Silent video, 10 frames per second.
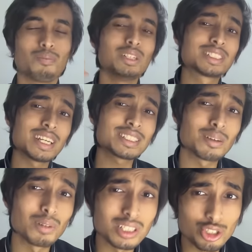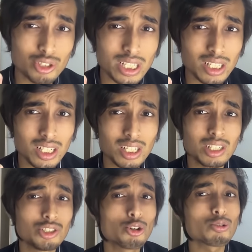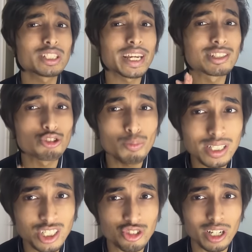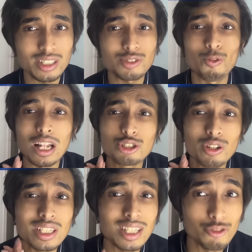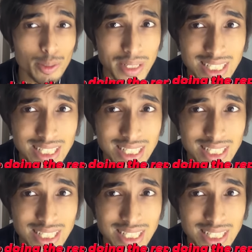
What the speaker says: Mistake number 3. Don't take too much stress while doing the repeat